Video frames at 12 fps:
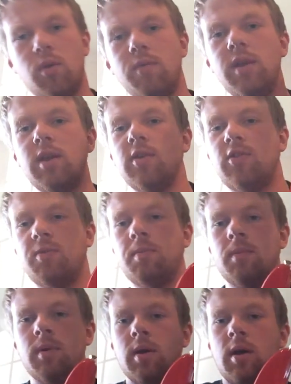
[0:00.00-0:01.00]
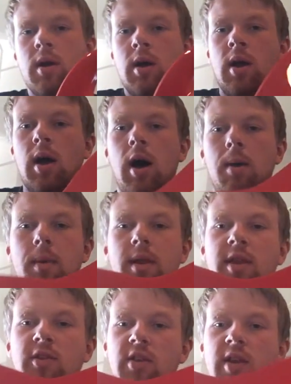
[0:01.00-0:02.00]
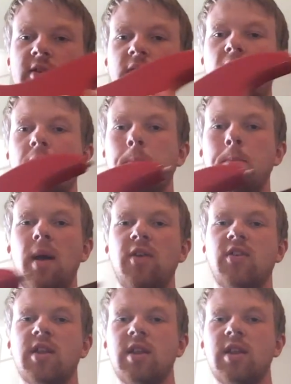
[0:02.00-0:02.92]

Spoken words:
one of these. This is a bass